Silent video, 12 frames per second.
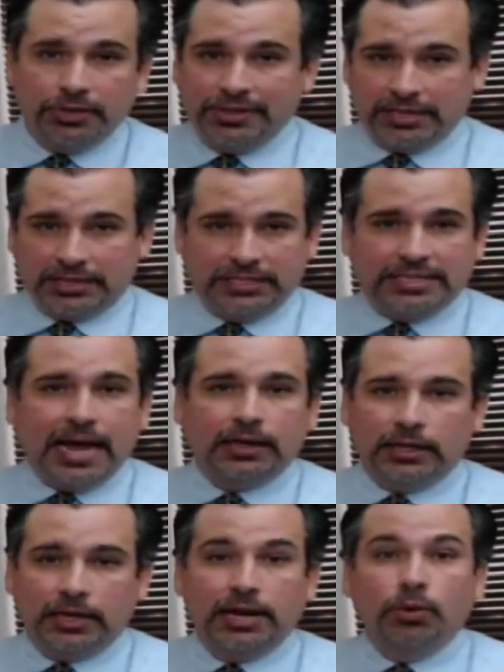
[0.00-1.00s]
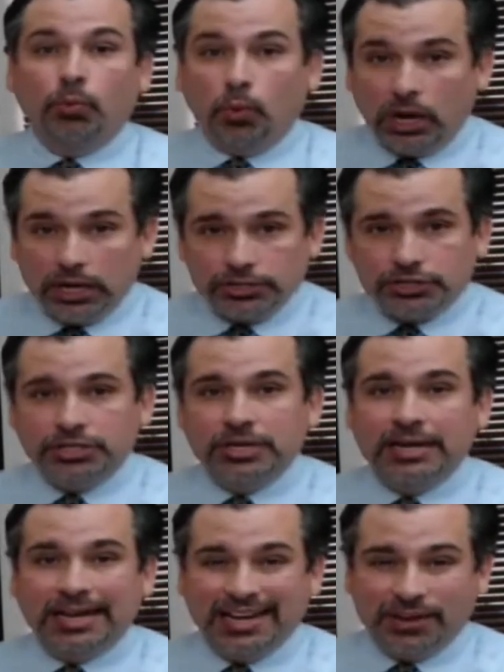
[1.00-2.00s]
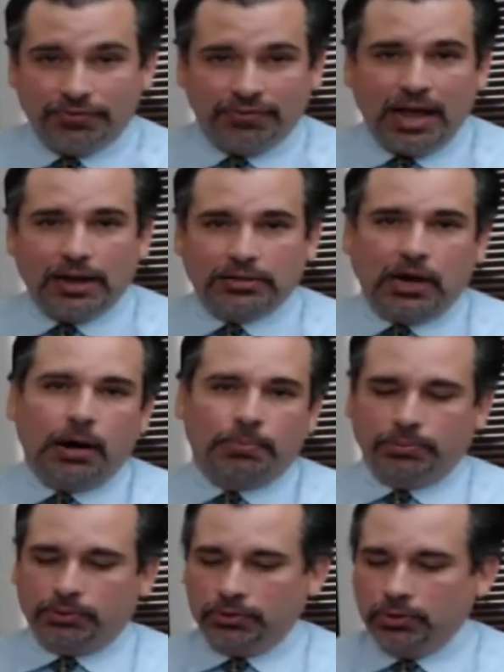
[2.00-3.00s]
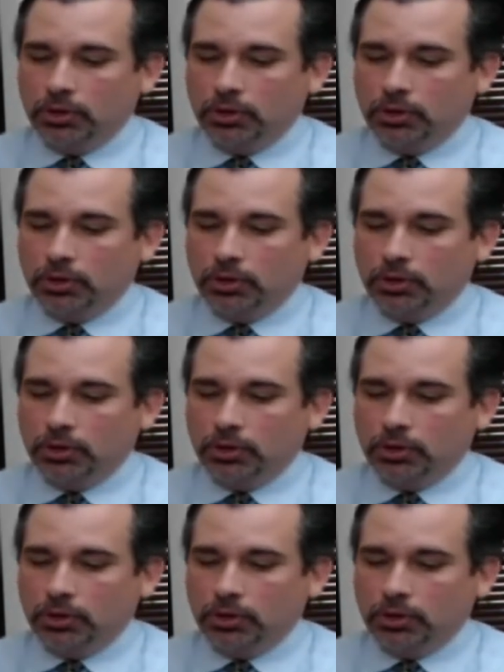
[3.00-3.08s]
that the tag light was in fact operable.